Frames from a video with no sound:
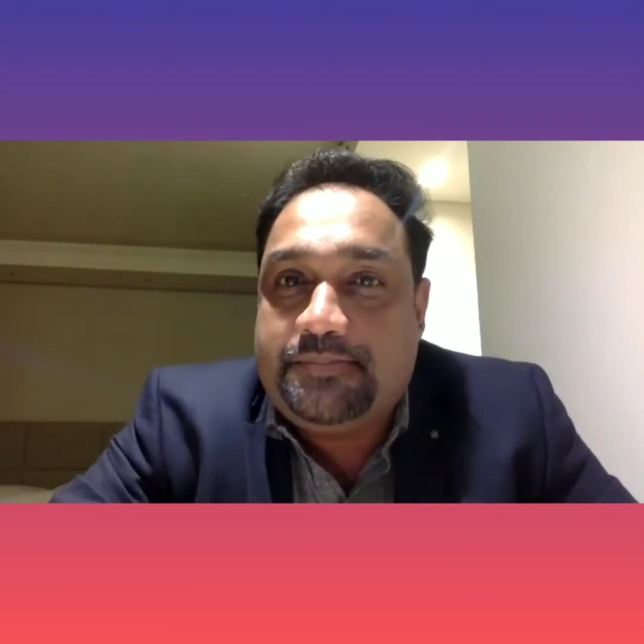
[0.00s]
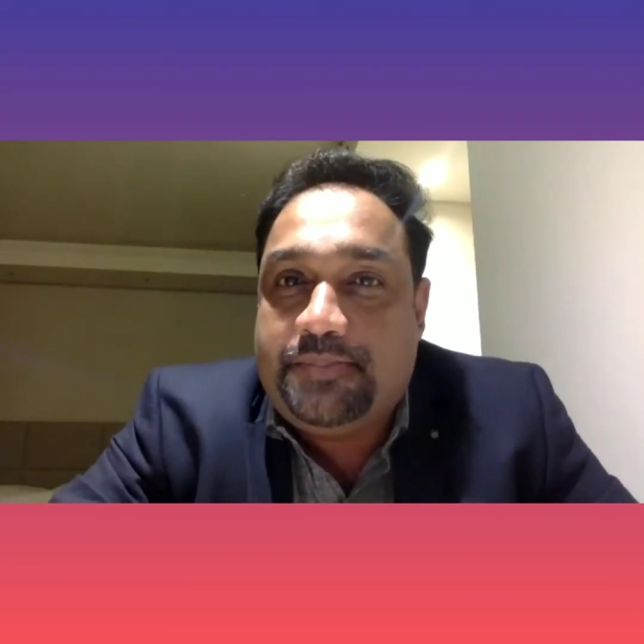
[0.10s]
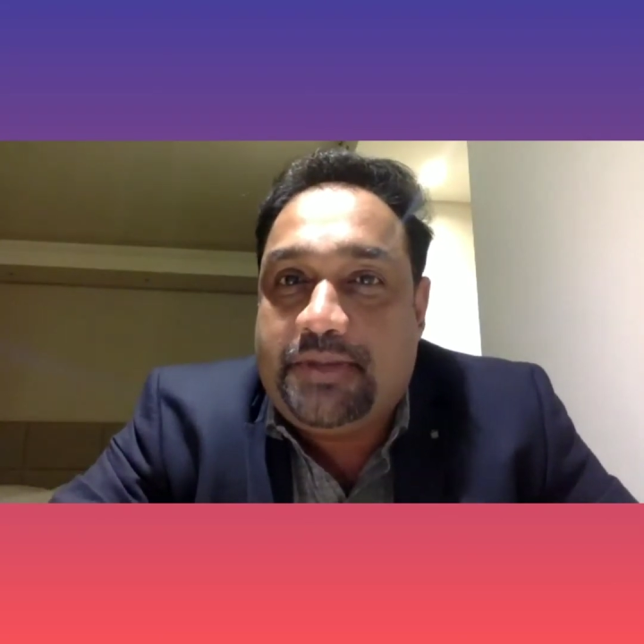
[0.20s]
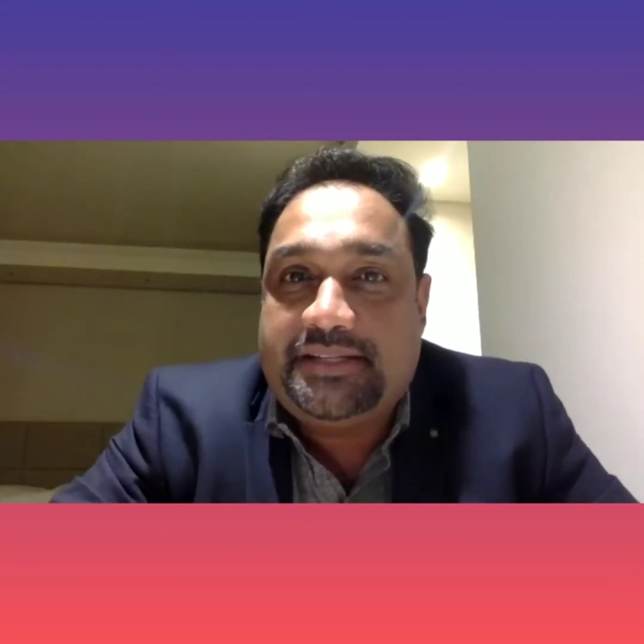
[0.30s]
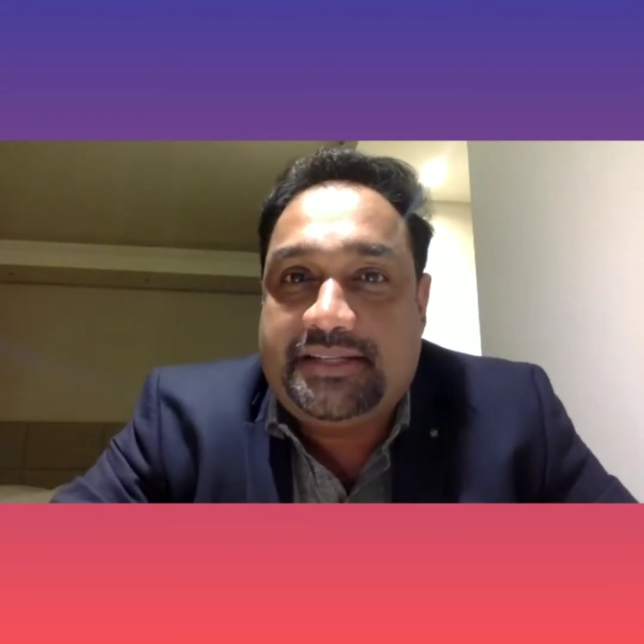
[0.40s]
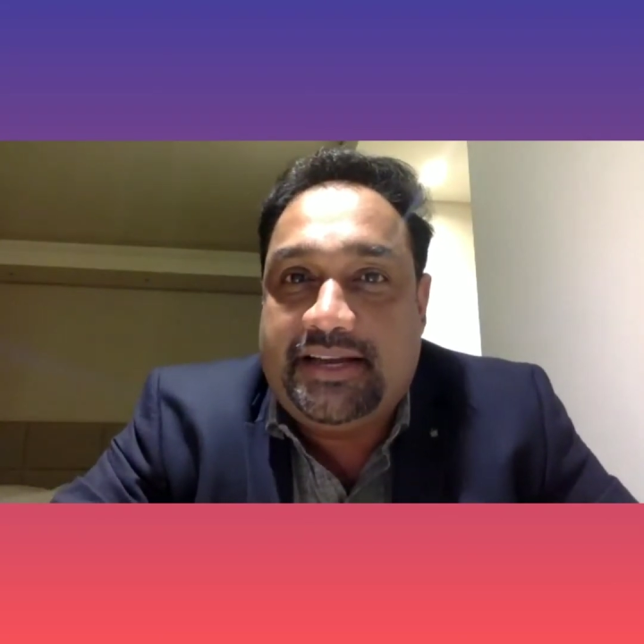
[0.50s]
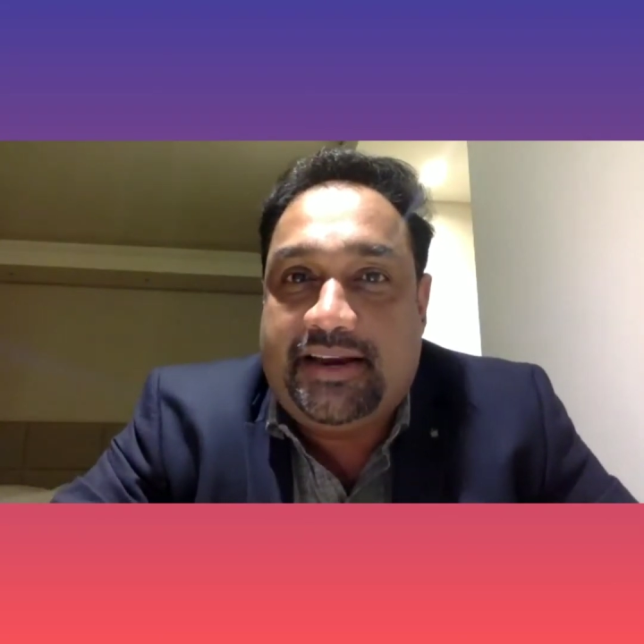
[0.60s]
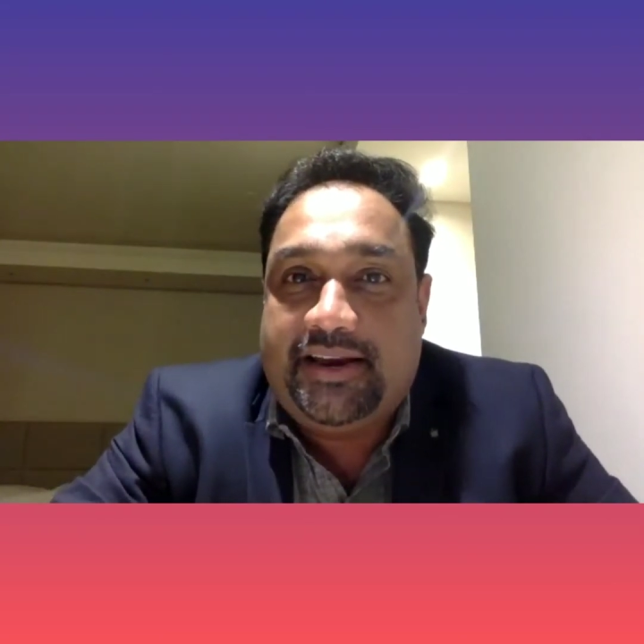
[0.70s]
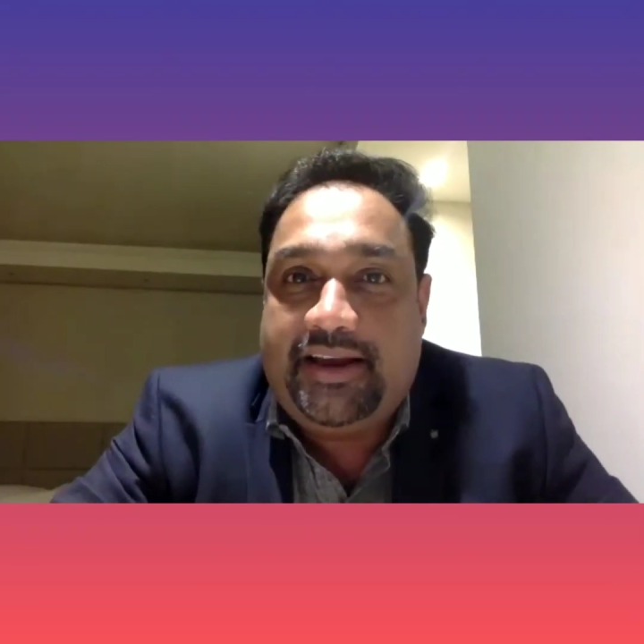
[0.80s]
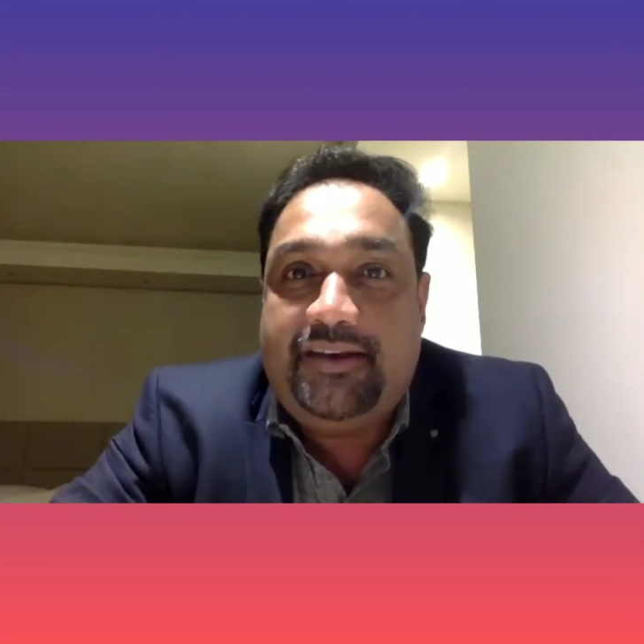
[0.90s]

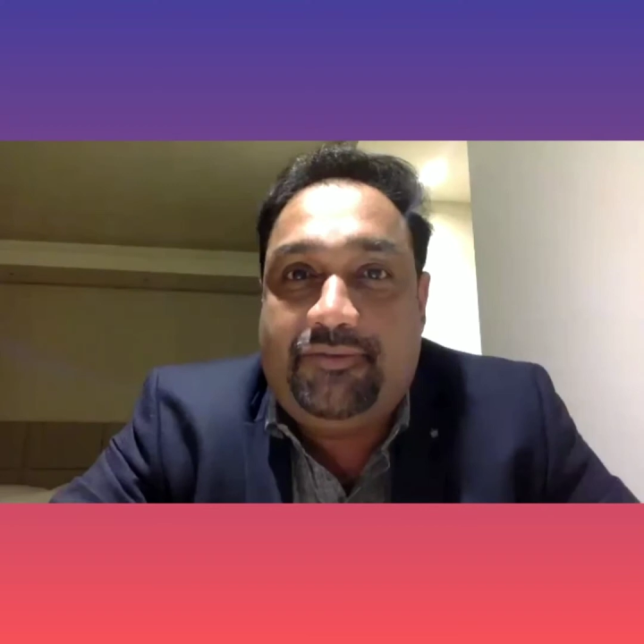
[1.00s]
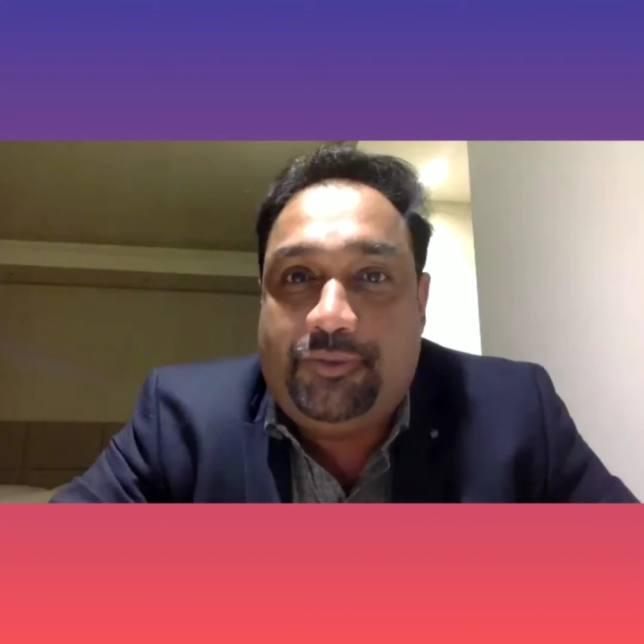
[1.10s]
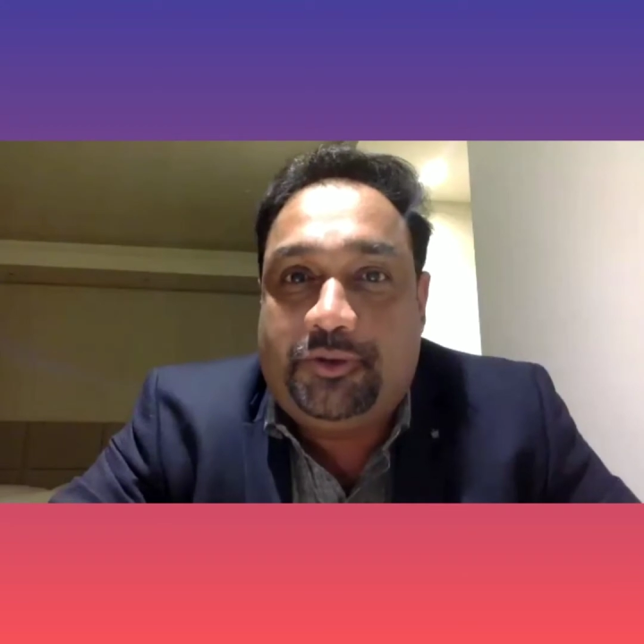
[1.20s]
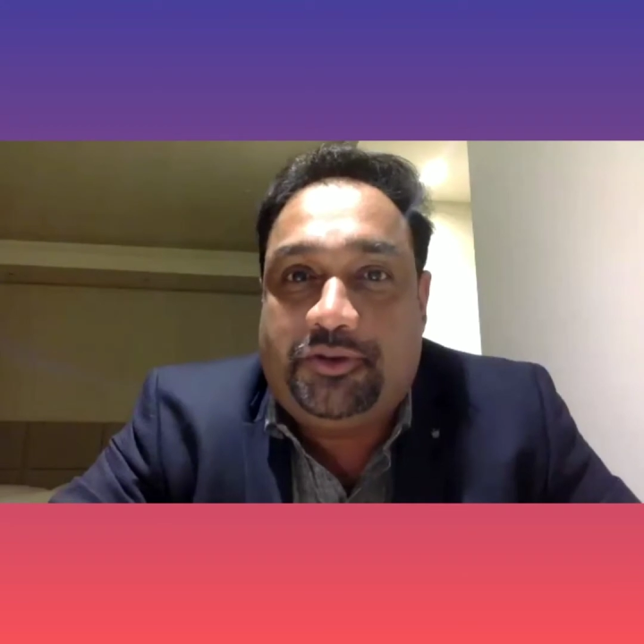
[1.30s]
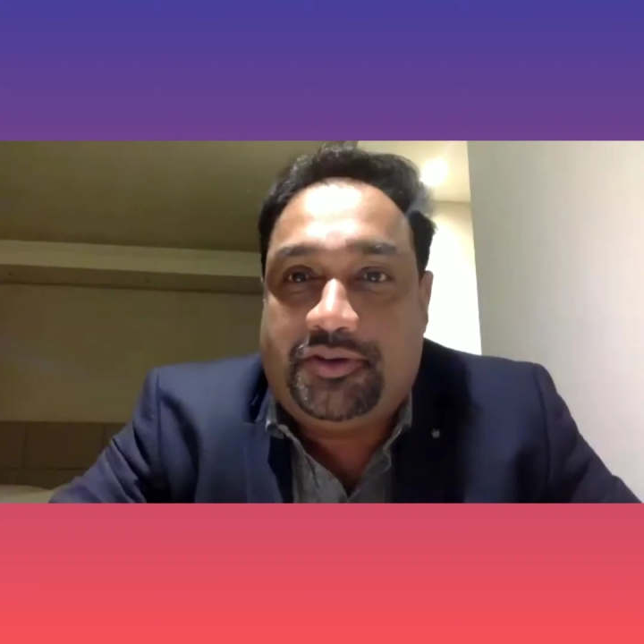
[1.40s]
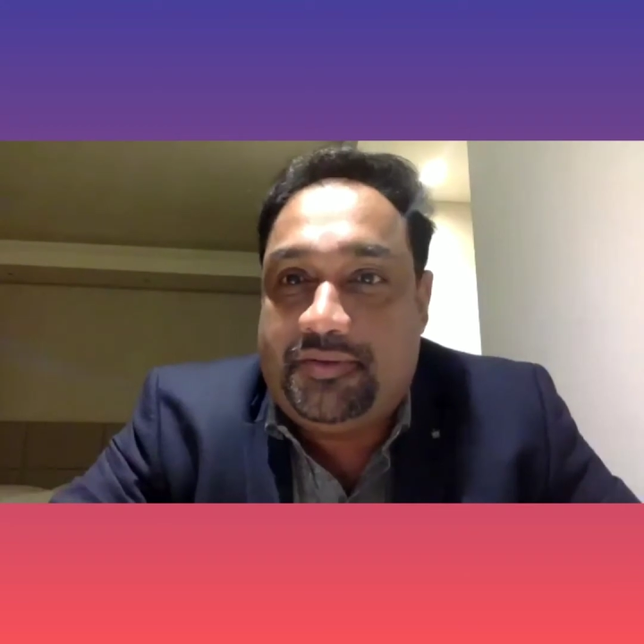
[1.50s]
person in future.